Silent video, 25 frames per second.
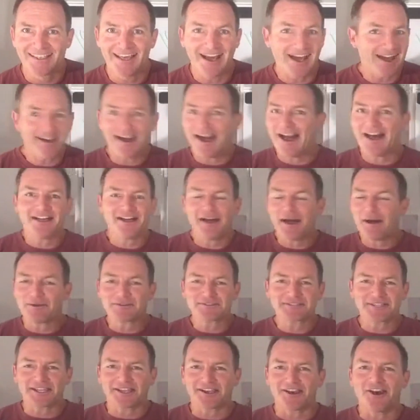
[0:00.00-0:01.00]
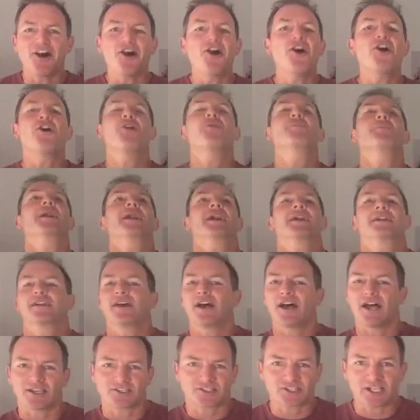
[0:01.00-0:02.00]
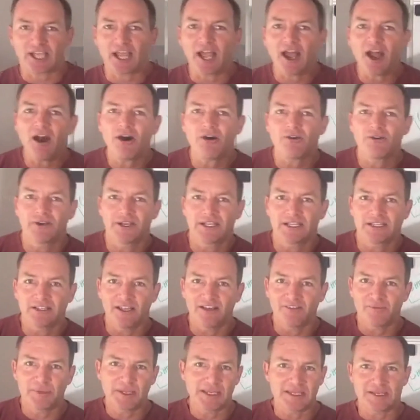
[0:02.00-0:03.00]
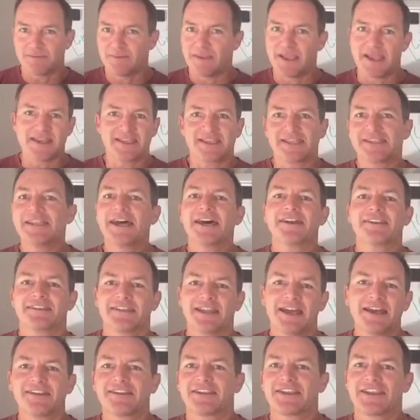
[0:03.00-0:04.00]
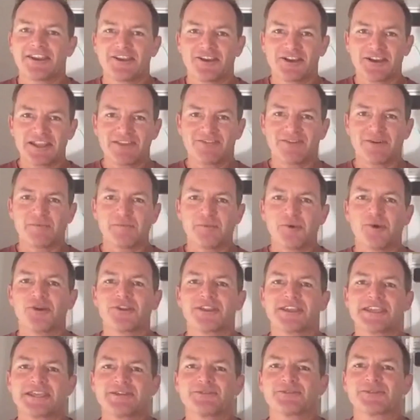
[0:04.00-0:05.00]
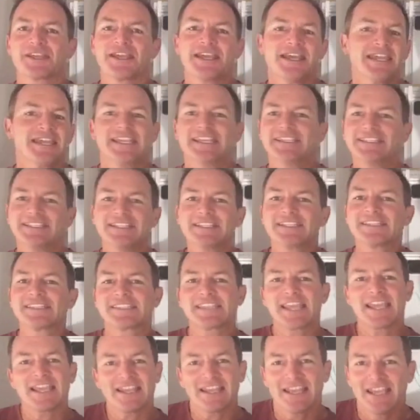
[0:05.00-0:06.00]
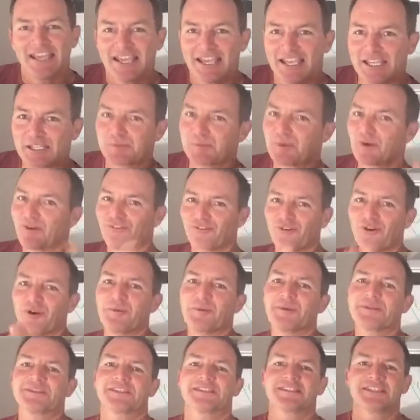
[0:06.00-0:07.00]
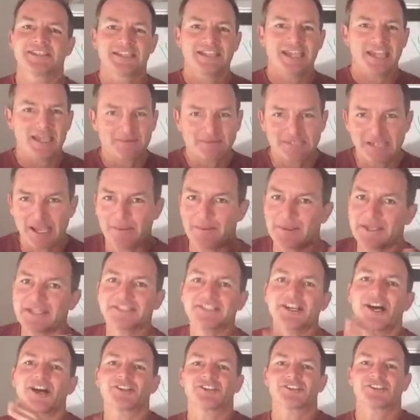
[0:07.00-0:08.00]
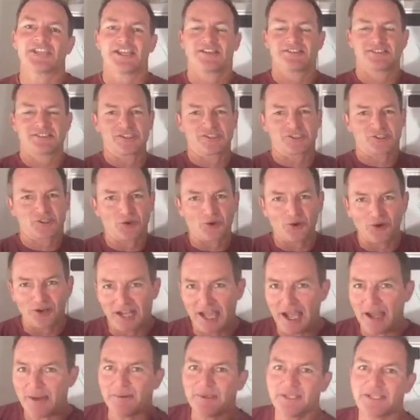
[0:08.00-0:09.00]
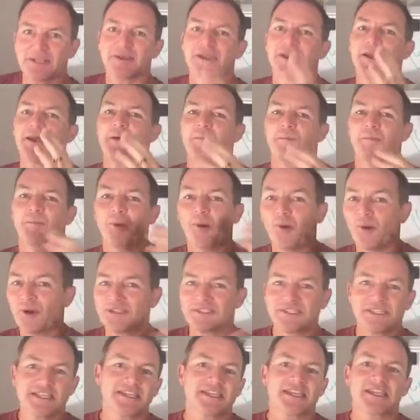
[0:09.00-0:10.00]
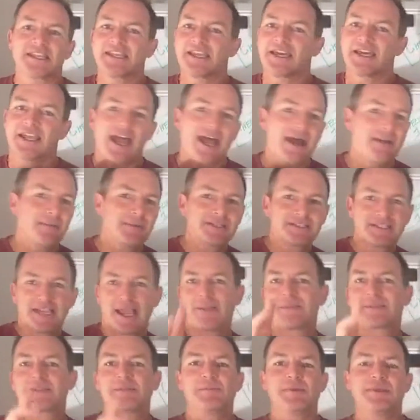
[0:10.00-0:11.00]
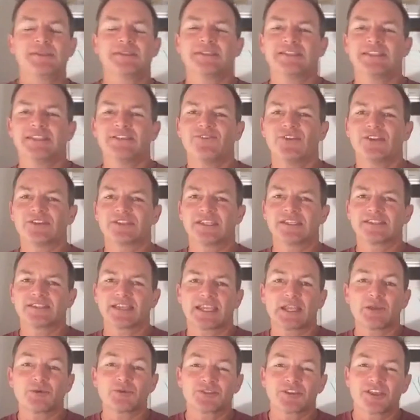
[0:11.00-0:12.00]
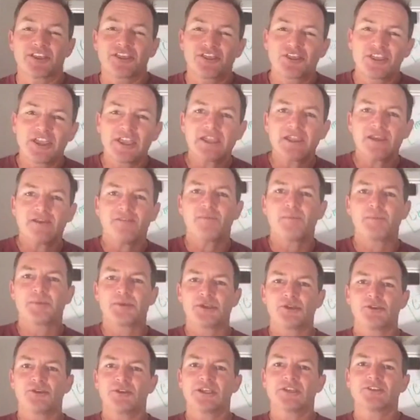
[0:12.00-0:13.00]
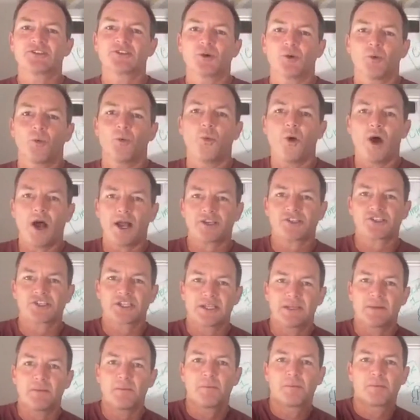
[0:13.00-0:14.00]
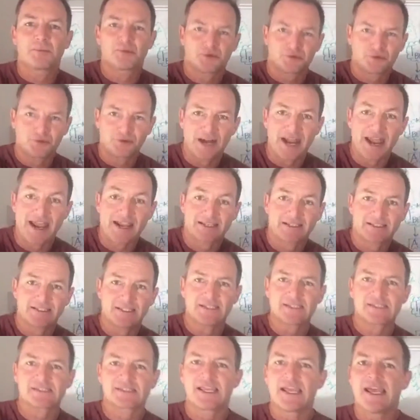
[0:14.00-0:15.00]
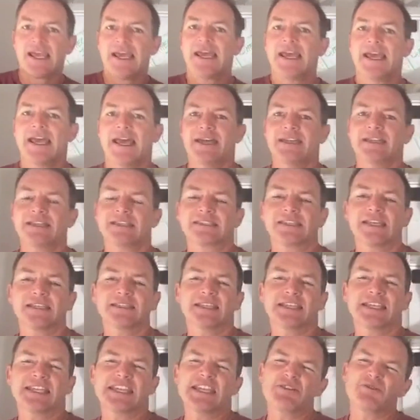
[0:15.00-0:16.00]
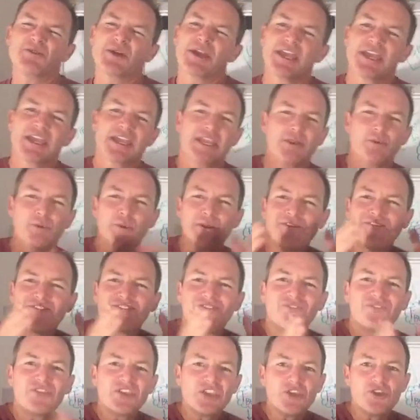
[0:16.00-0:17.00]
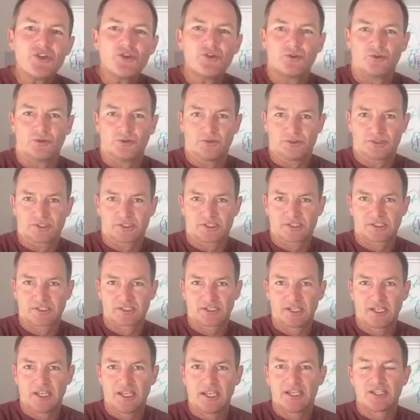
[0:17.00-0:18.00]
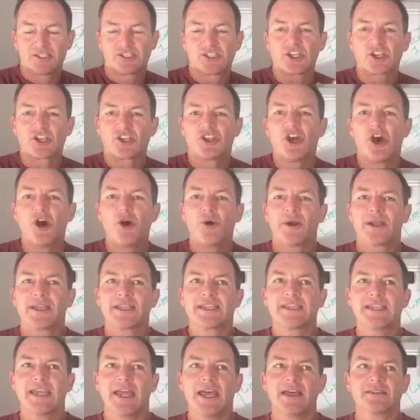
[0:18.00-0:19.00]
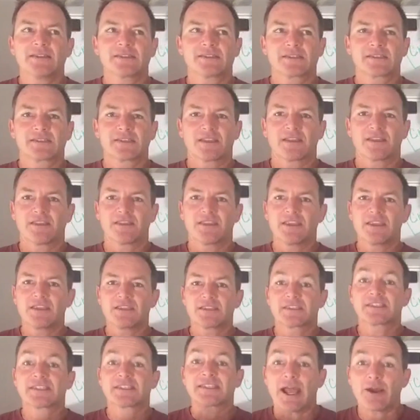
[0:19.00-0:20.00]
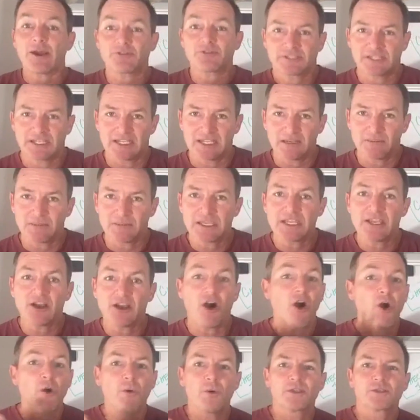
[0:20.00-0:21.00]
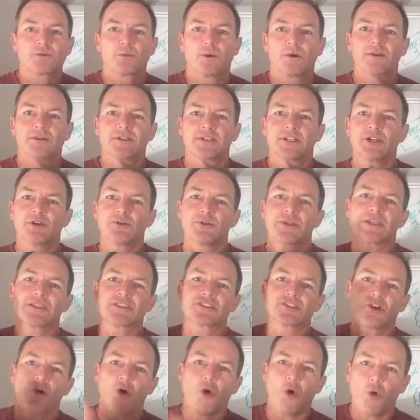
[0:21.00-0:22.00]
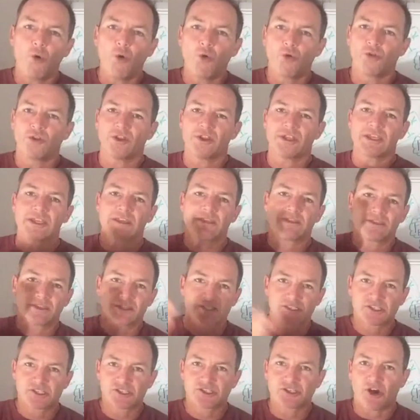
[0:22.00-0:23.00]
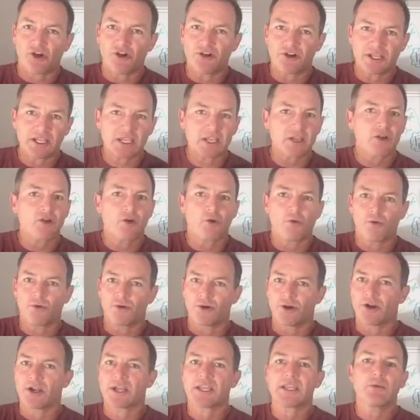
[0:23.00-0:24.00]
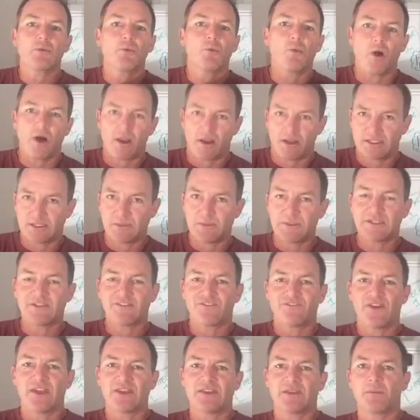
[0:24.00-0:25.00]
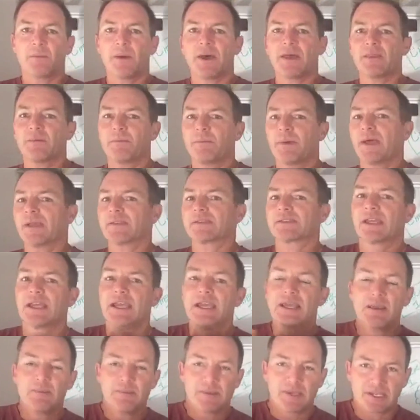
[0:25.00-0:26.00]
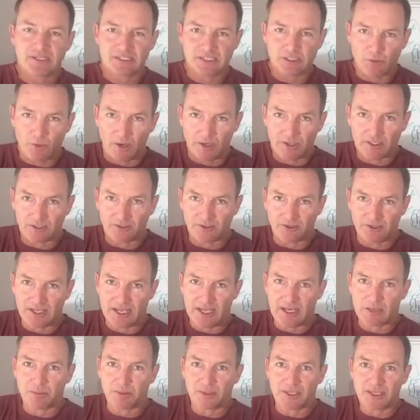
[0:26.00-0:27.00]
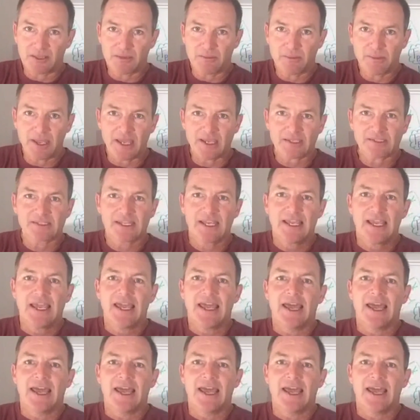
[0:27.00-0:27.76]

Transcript: I was like, oh my gosh, like I already love Peyton Manning, and now to hear even more that he didn't say his performance in the games, how many touchdowns he scored, how many points he could get, how many times he beat the defense. He's like, it was a thing of beauty to watch him practice. And he said that he refused to go against the scout team. He always wanted to go against only the starting corner. He wanted to be defended by the best because he wanted to learn how to play the best.